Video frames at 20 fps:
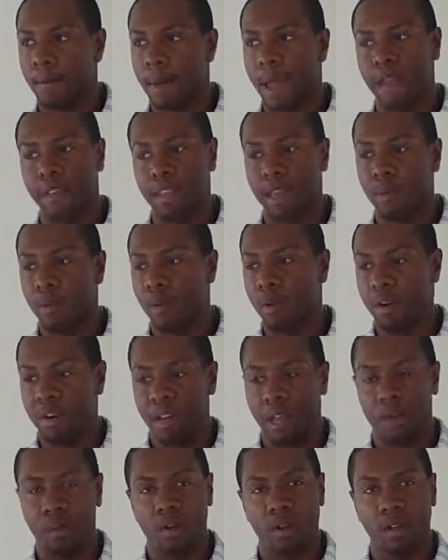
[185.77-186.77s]
At that point,
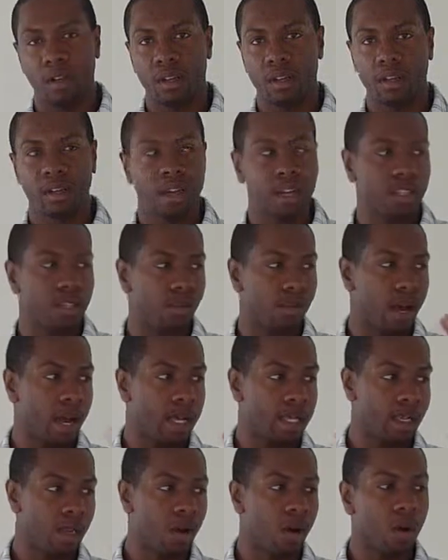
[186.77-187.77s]
they would have
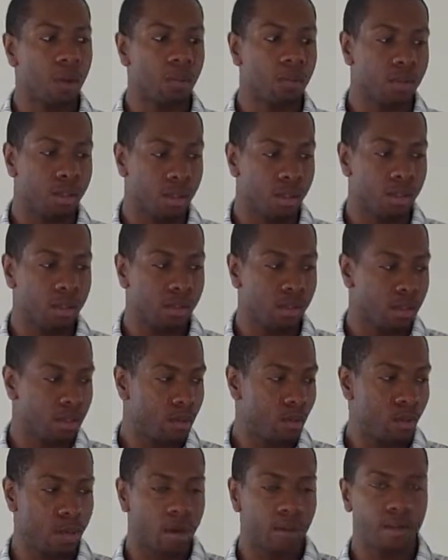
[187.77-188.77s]
customized the home
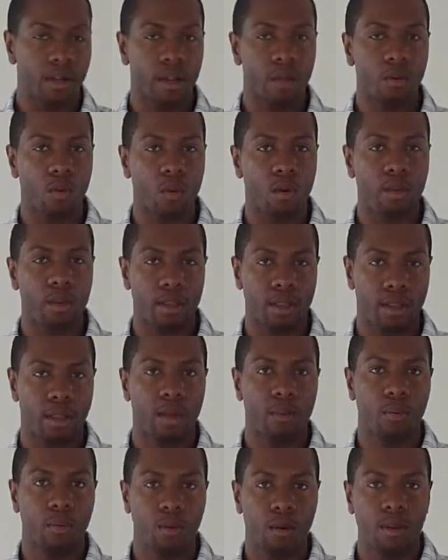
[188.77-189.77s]
to whatever they wanted at
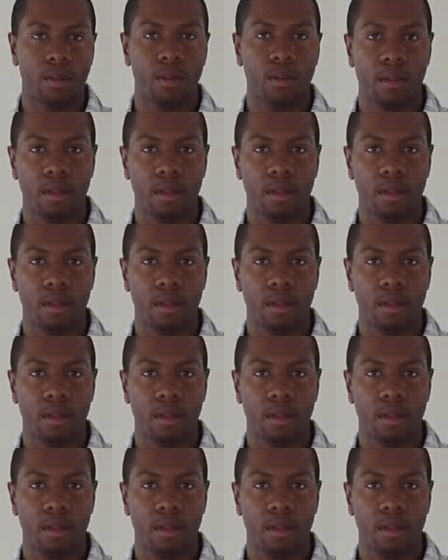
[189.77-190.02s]
that point.